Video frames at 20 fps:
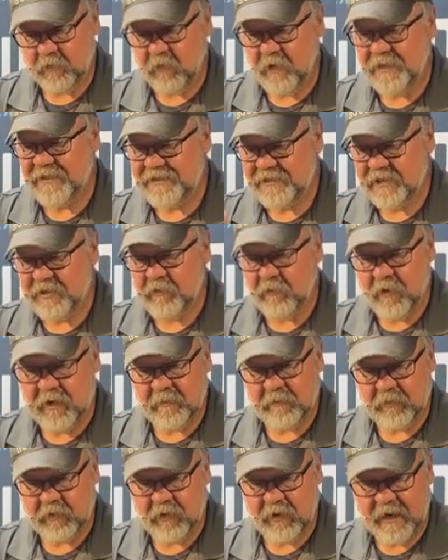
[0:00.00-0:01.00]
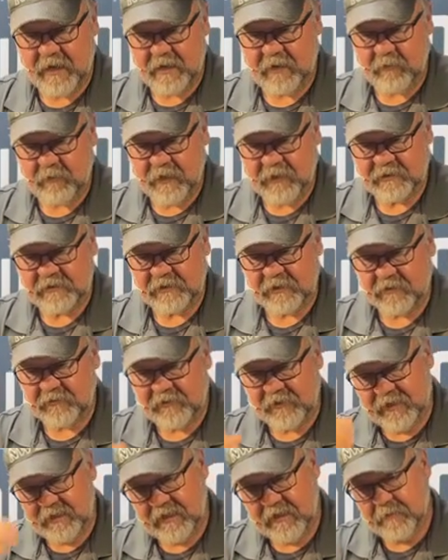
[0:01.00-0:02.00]
What is it you want to put on, right?
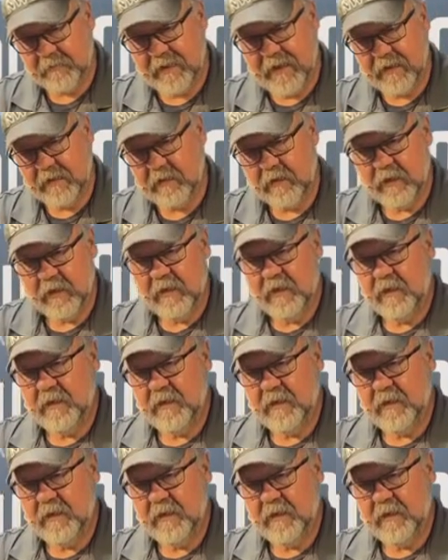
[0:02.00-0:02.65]
Start thinking about